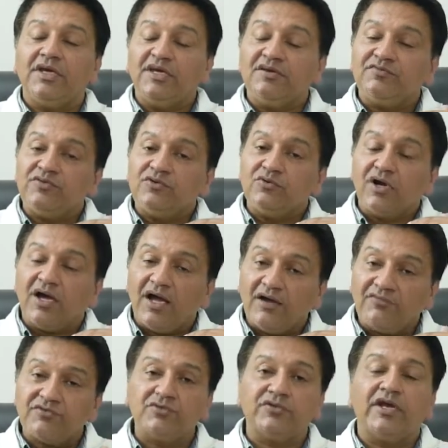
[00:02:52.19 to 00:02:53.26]
If you
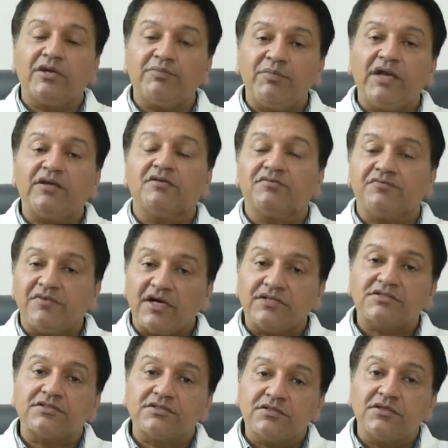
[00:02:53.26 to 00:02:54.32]
have to get better
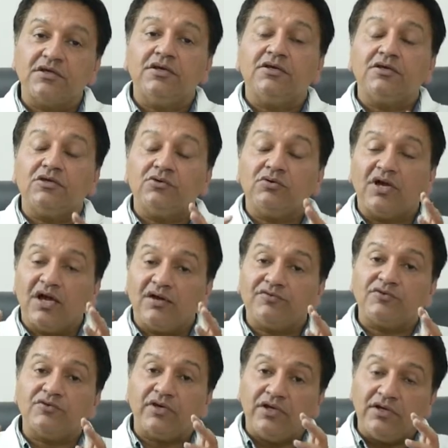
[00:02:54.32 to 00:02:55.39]
faster, you
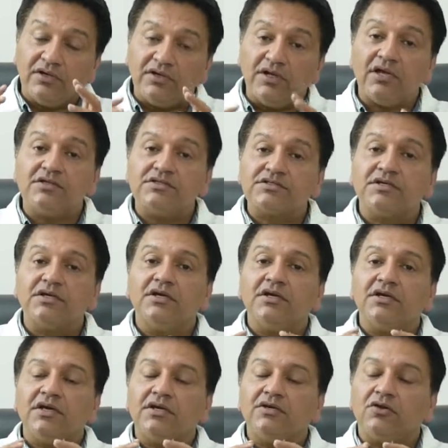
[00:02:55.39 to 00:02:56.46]
have to indulge
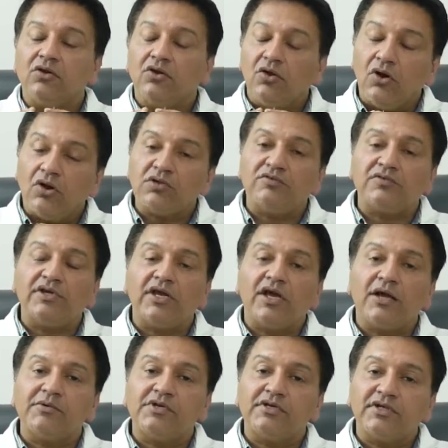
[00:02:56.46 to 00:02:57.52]
in a lot of
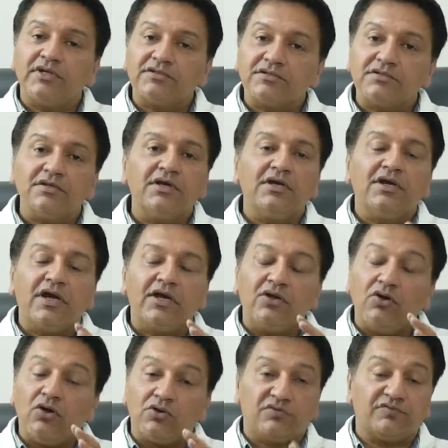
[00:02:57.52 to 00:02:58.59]
rehabilitation and a
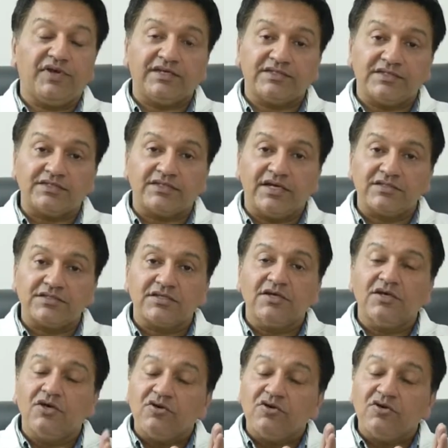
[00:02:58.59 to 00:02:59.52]
lot of exercise.